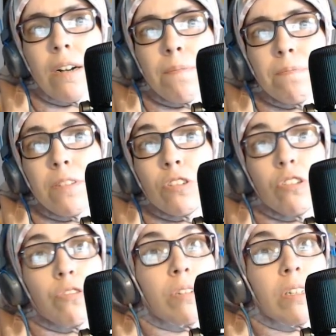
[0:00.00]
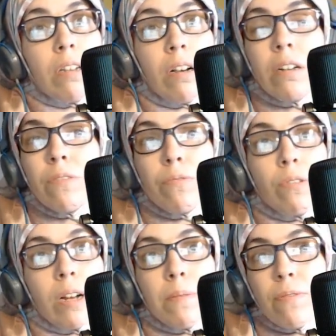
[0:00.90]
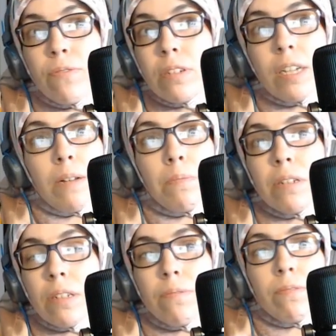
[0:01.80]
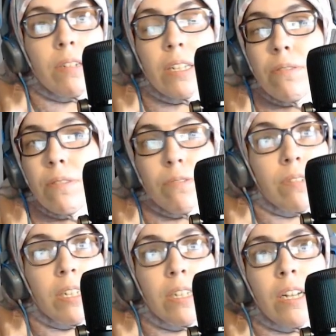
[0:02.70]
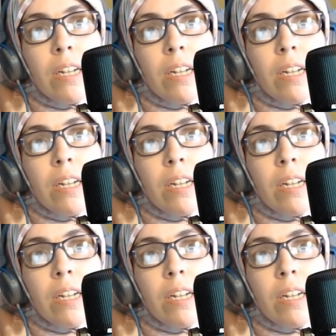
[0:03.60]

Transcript: There's also a ton of Warhammer 40k books I really want to read,